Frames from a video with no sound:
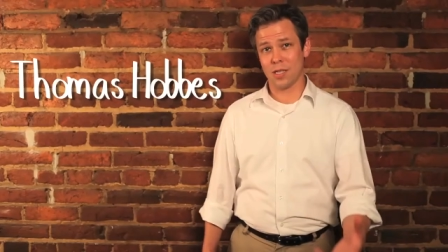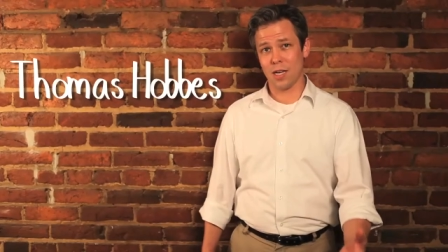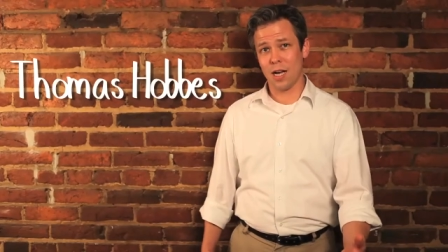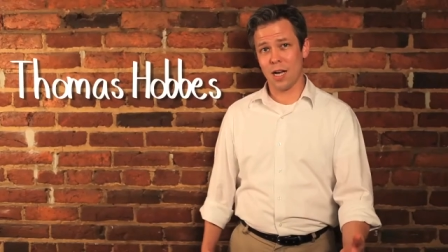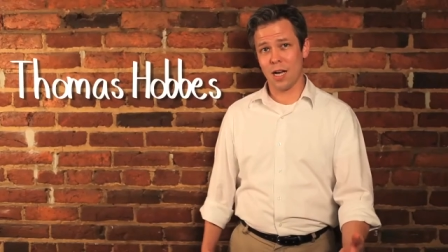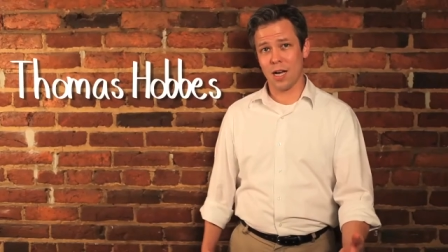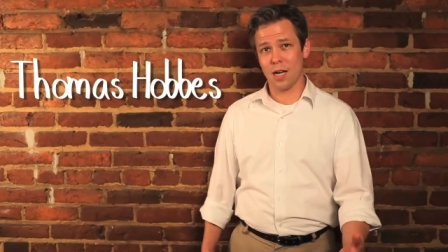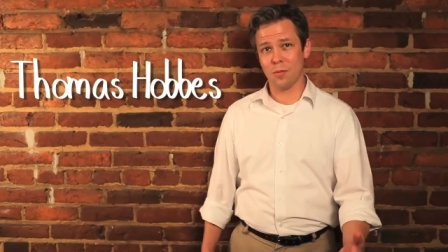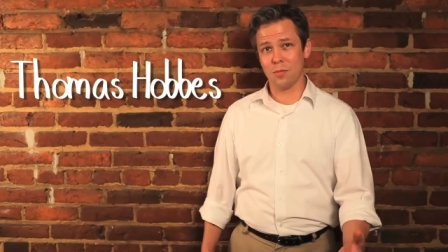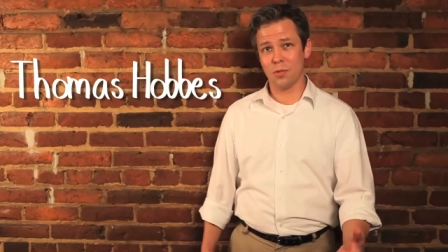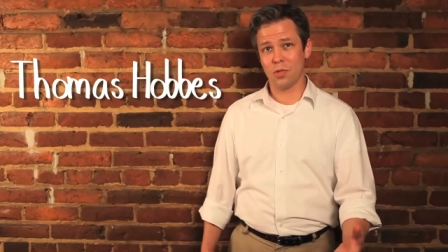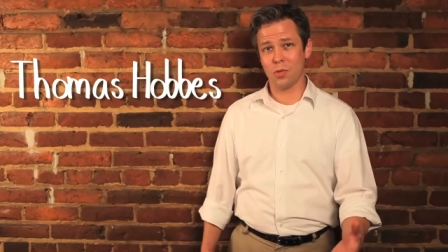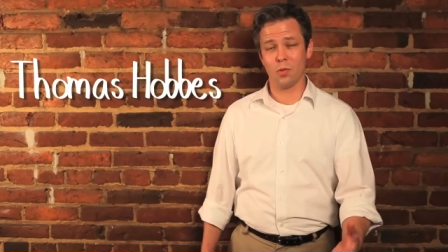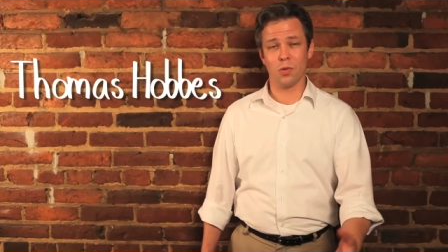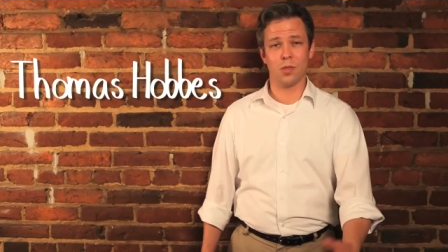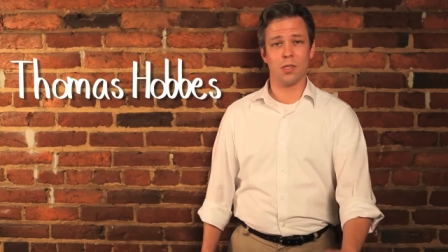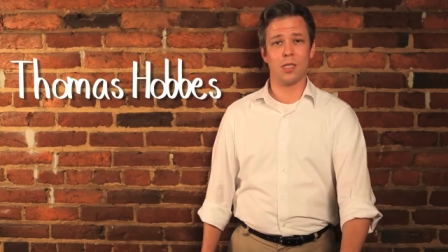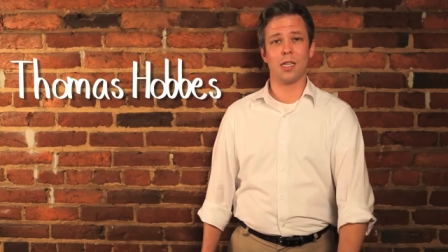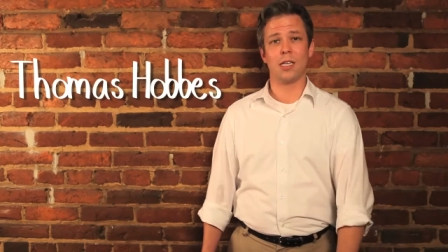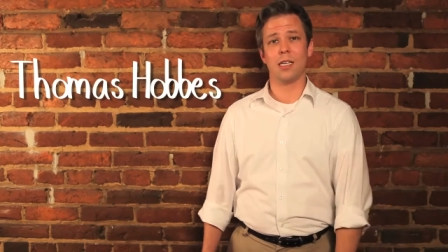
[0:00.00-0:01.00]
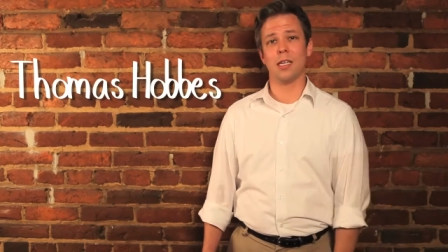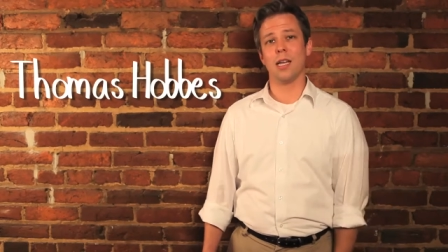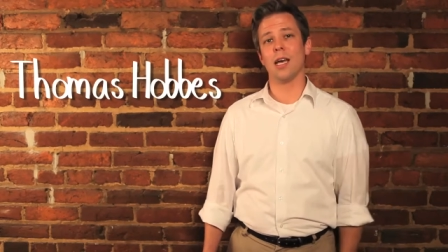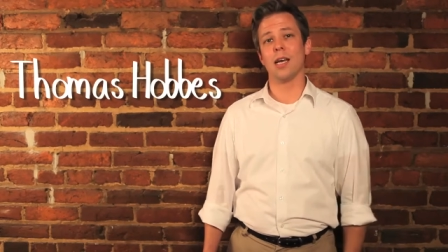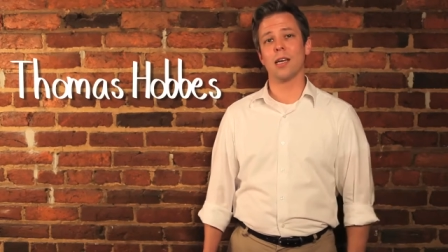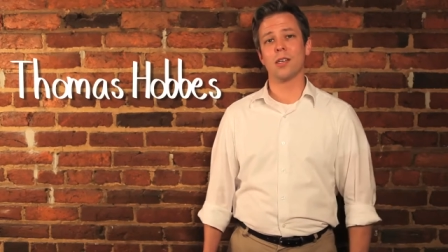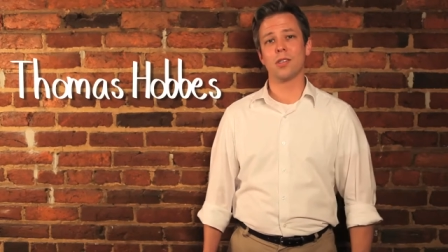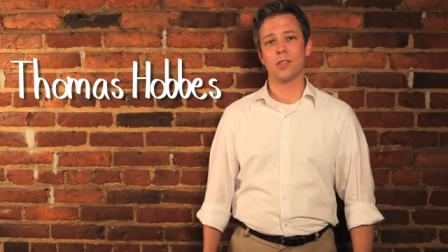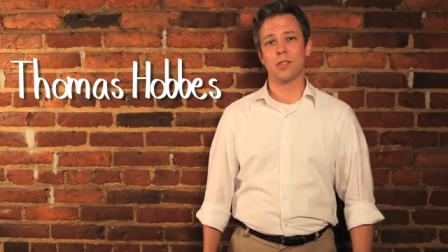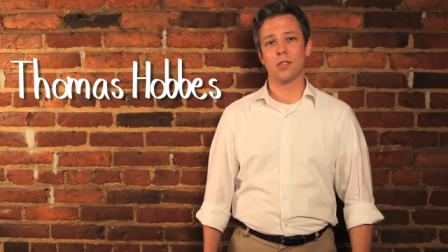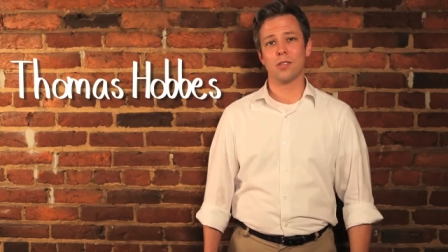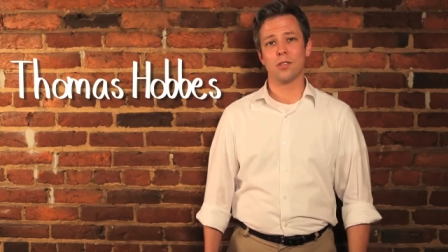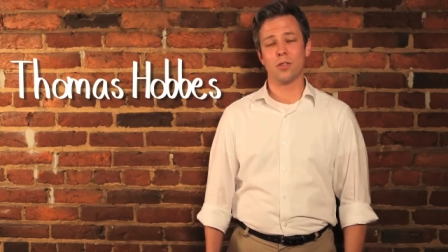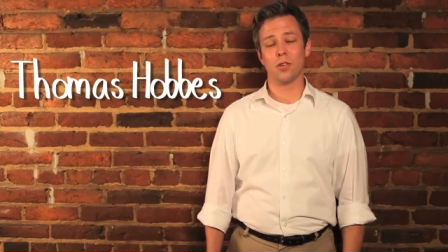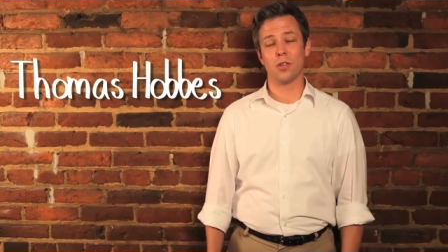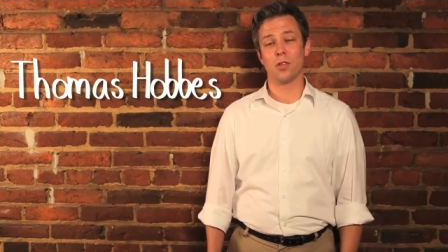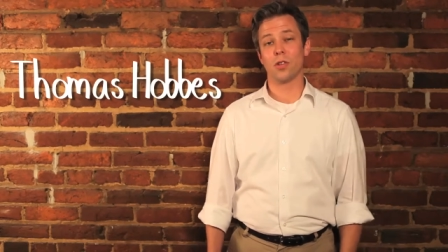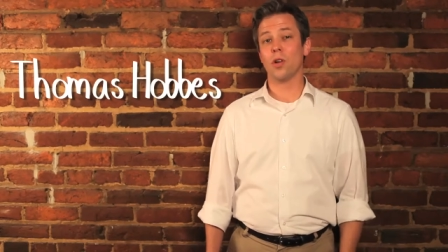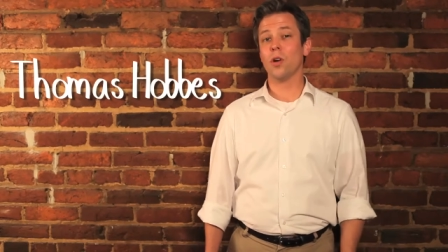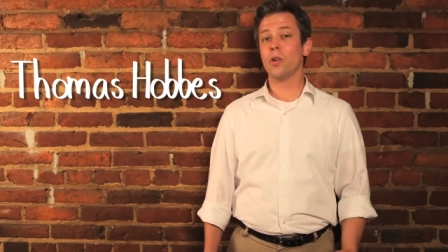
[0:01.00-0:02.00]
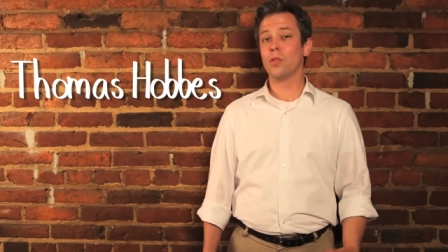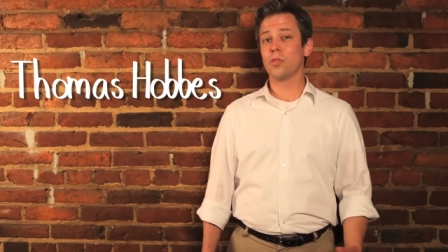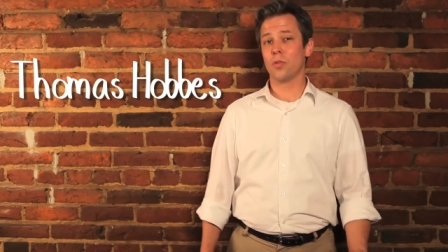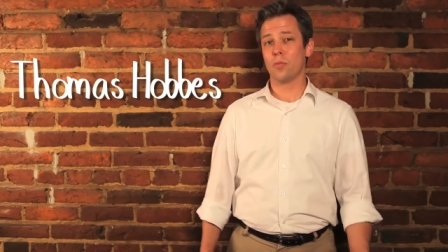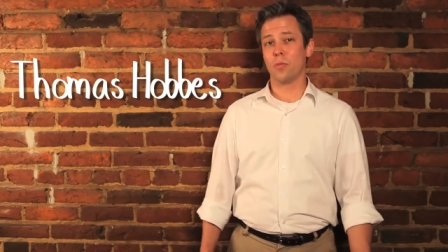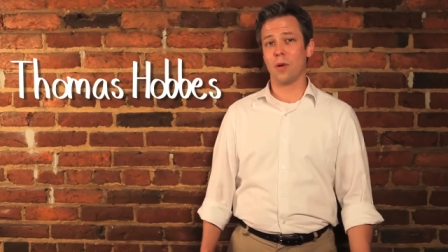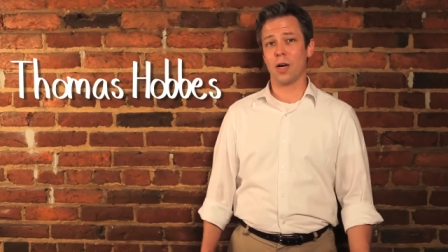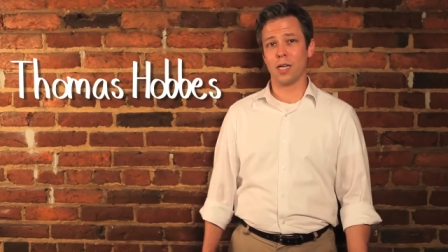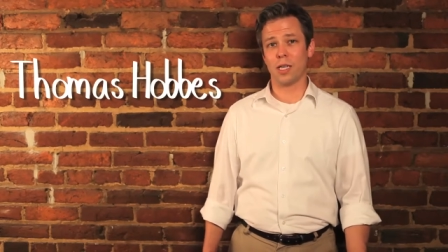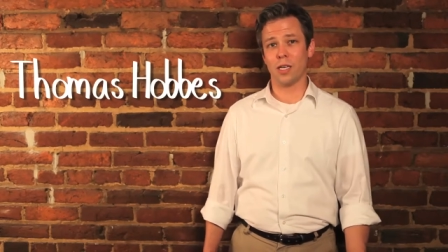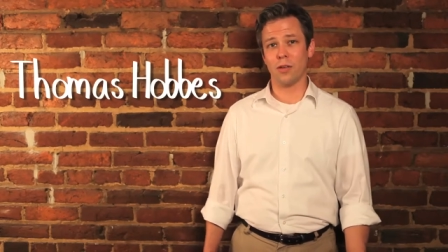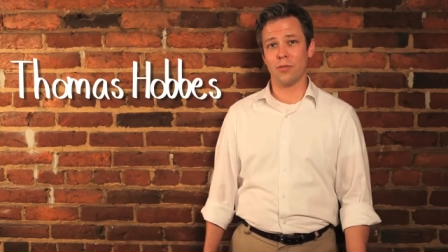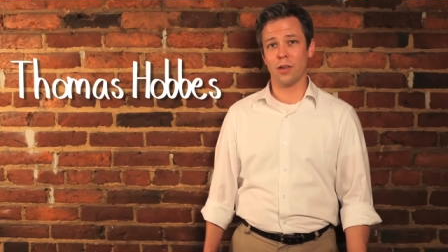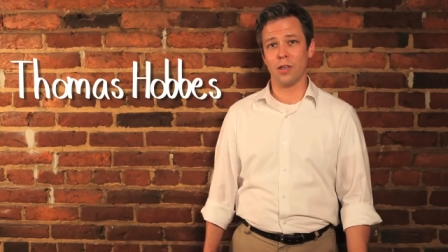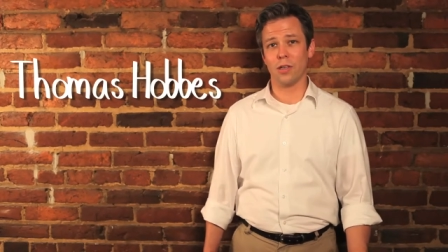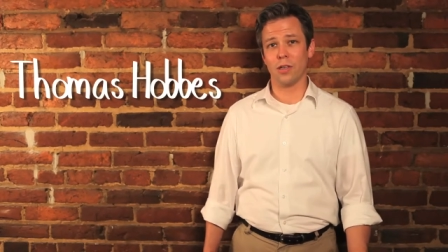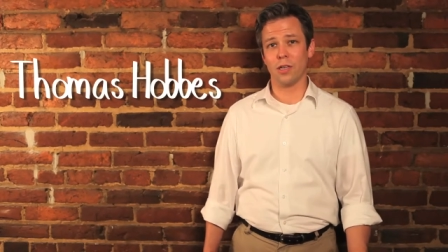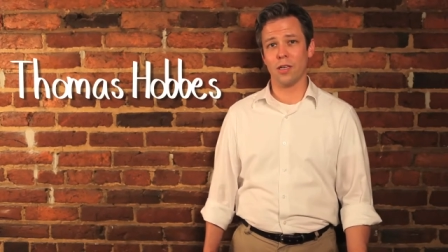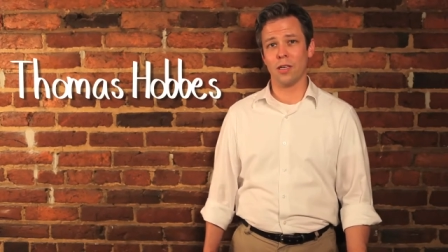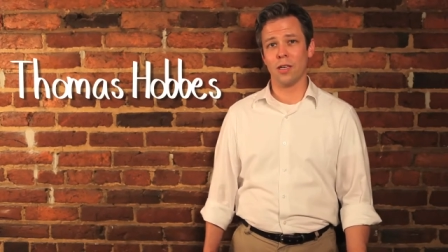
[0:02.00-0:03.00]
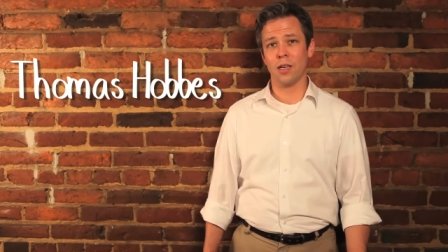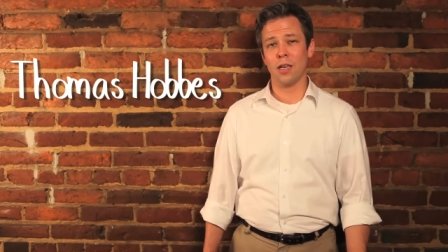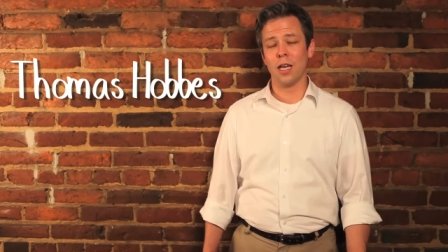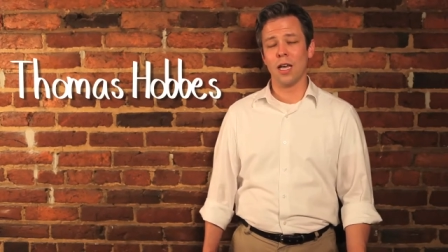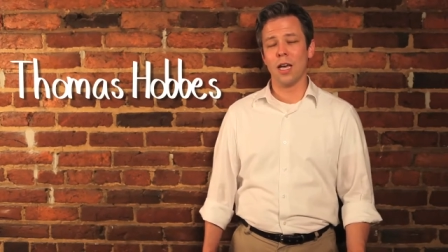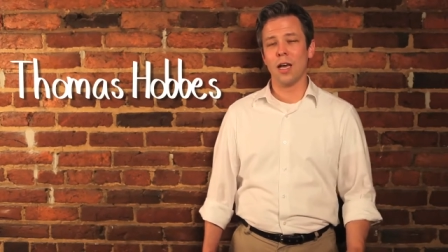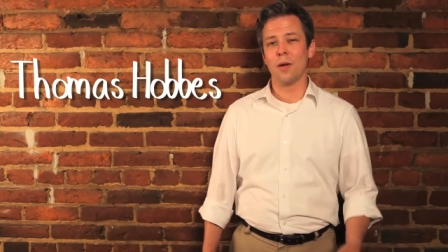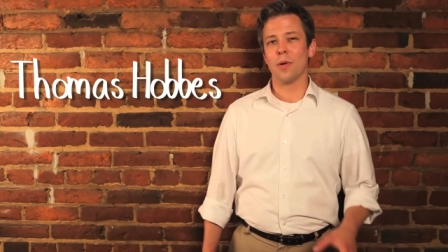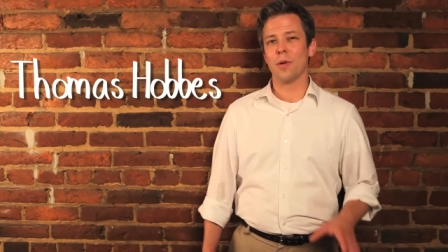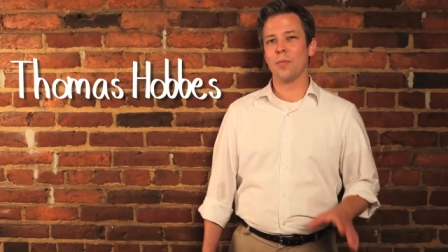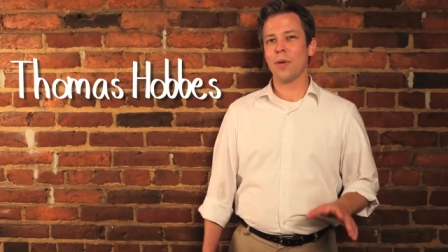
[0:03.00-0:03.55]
Hobbes, who we'll study next, took notes from Machiavelli, but